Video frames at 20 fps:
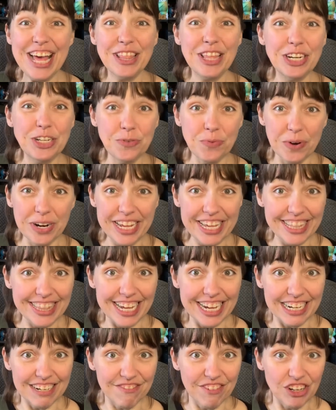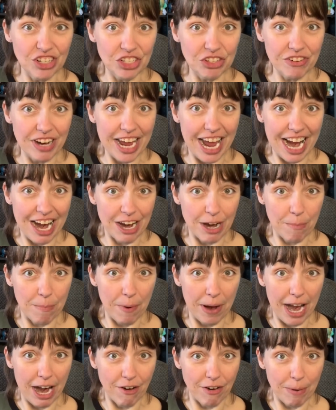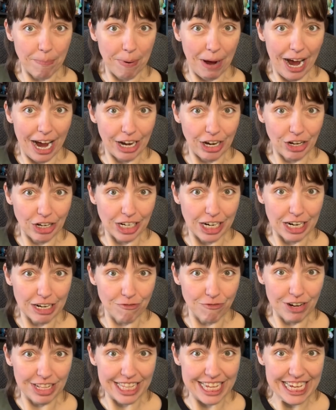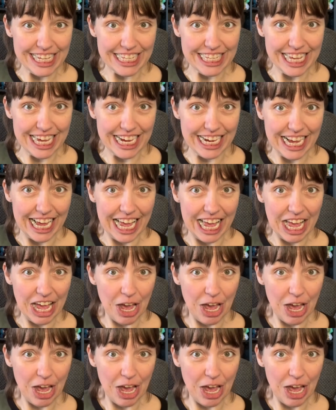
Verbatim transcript: the 20th anniversary of Harry Potter releasing?